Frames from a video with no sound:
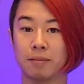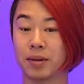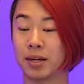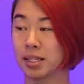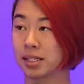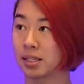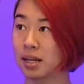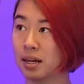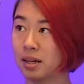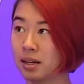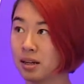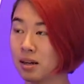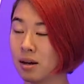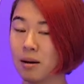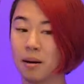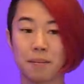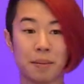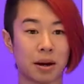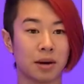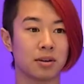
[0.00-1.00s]
excited
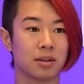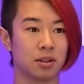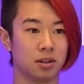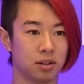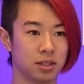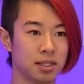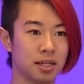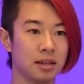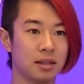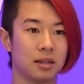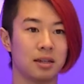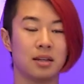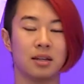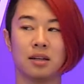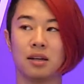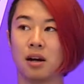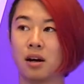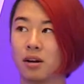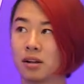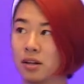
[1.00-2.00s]
about using,
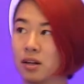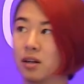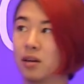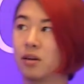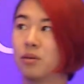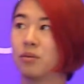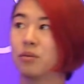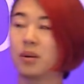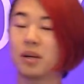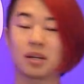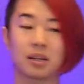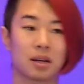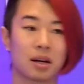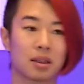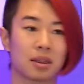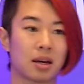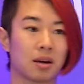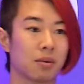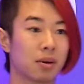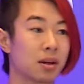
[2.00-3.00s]
although we
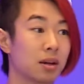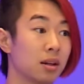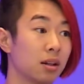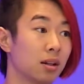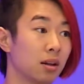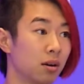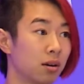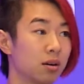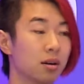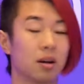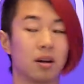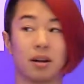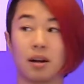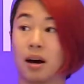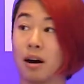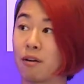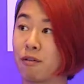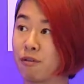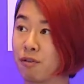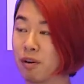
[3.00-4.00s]
thought that we could learn a
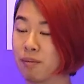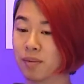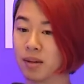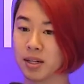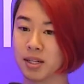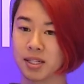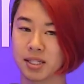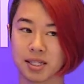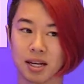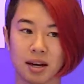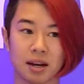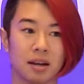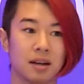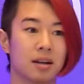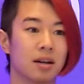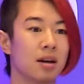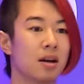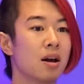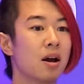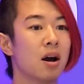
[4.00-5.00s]
lot from the design